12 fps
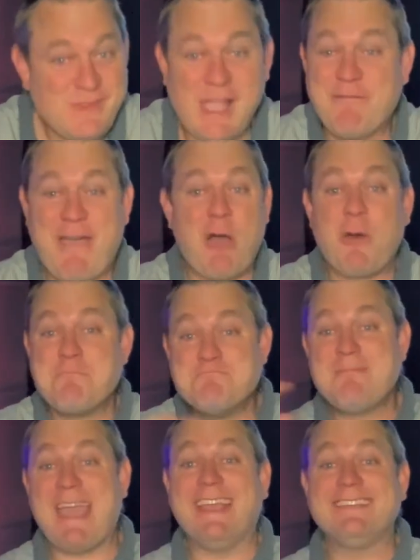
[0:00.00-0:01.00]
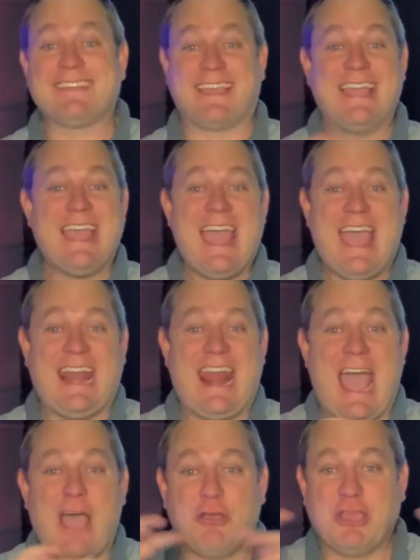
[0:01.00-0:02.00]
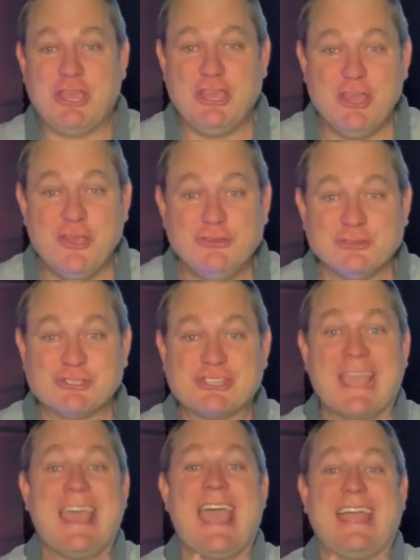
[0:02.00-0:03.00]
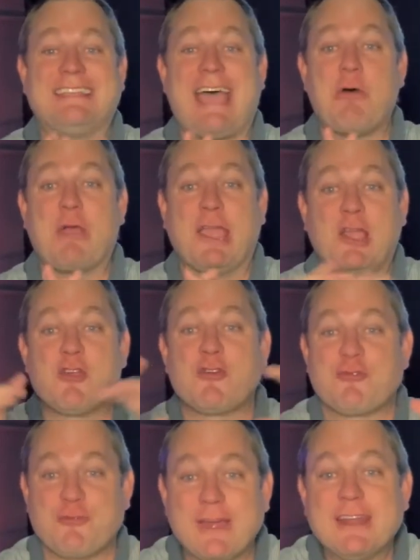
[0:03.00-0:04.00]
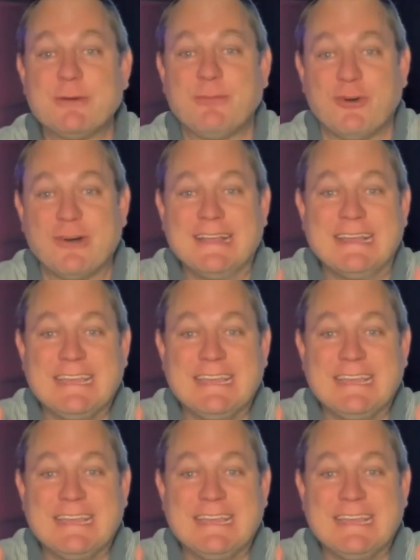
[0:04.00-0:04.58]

of how amazing and how huge and how incredible